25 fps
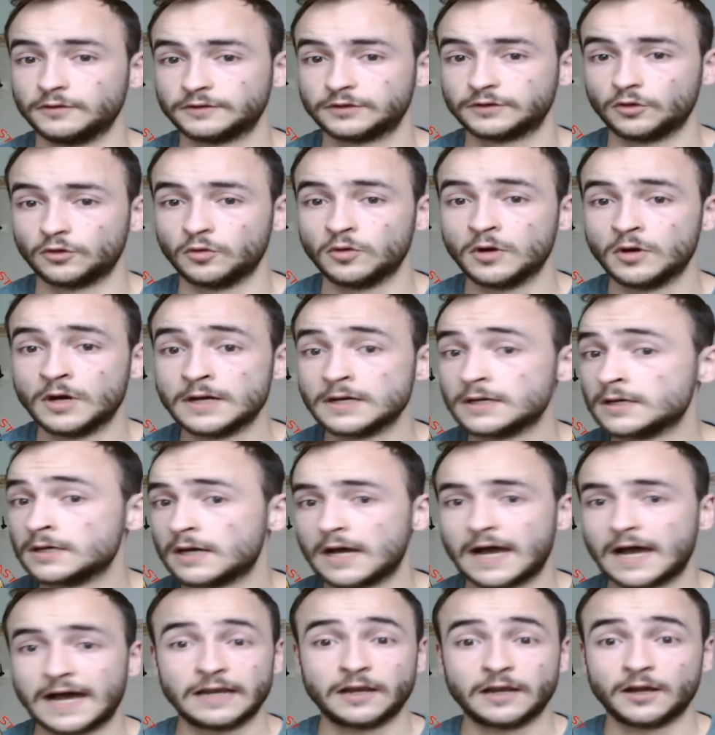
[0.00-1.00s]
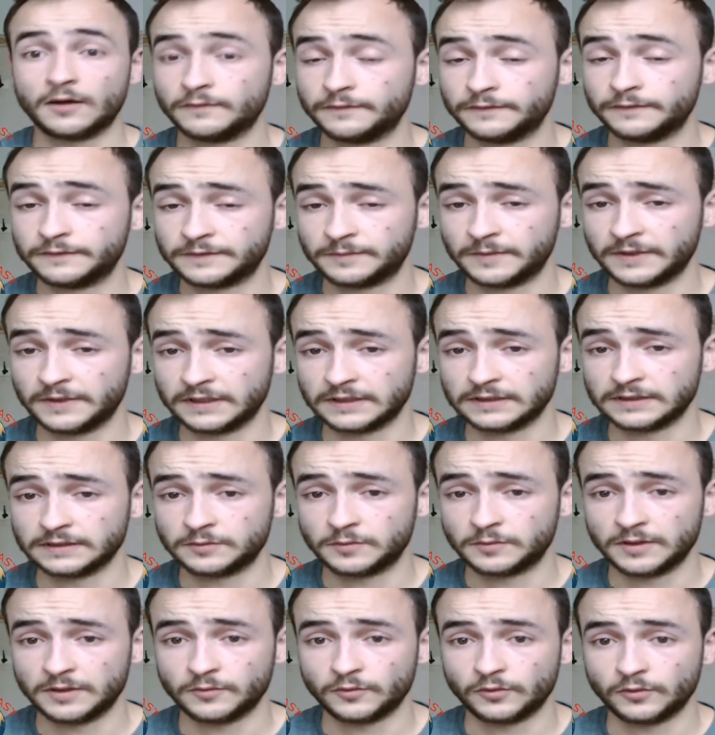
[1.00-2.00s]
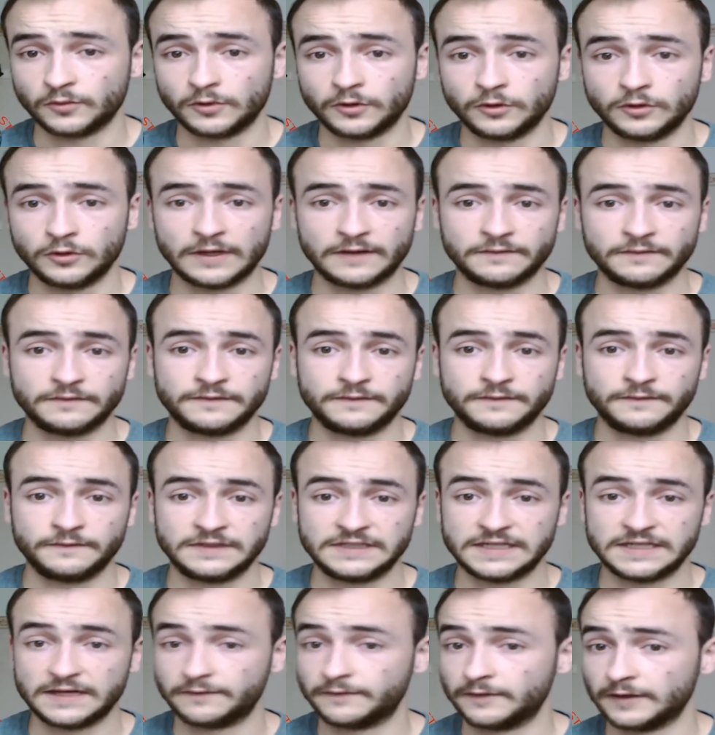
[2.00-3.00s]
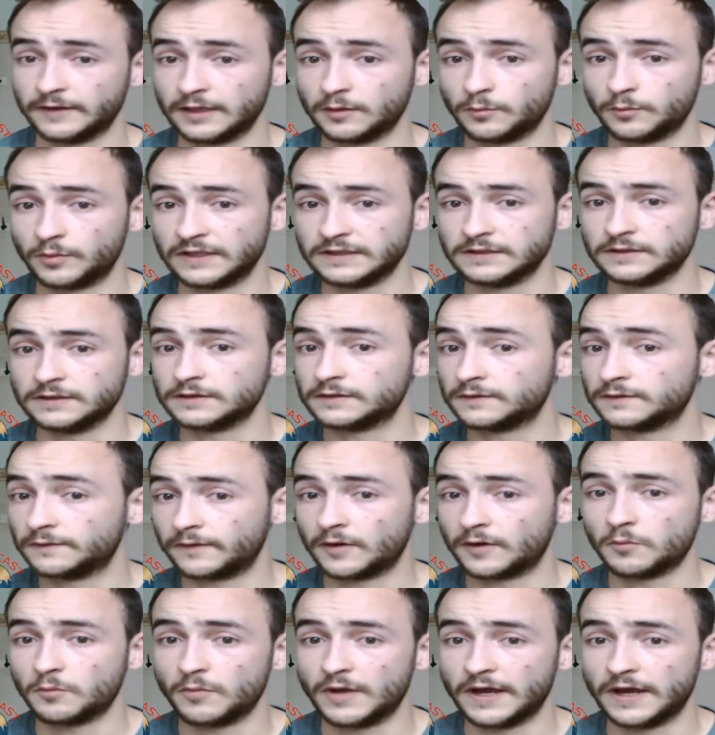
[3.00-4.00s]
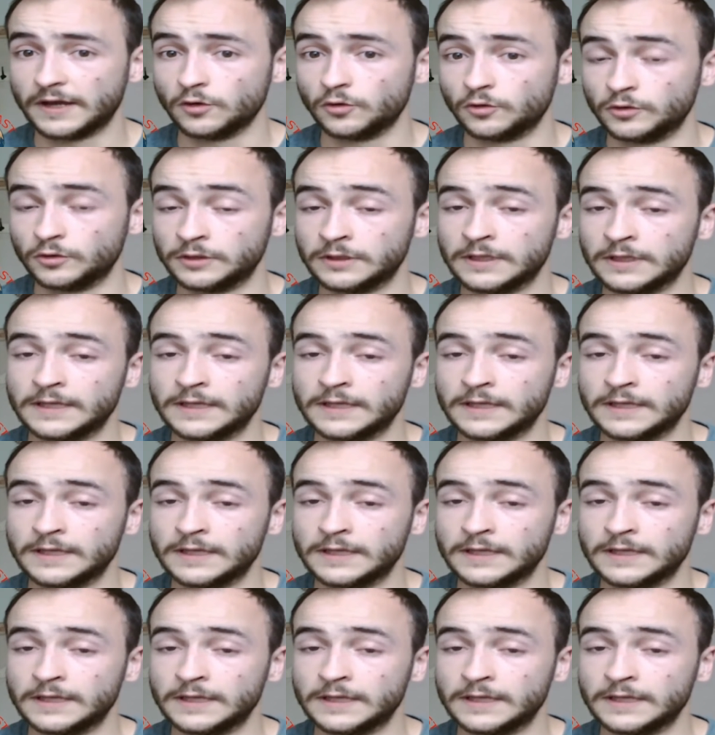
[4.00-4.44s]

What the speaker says: So I love speaking to people who have differing opinions from my own,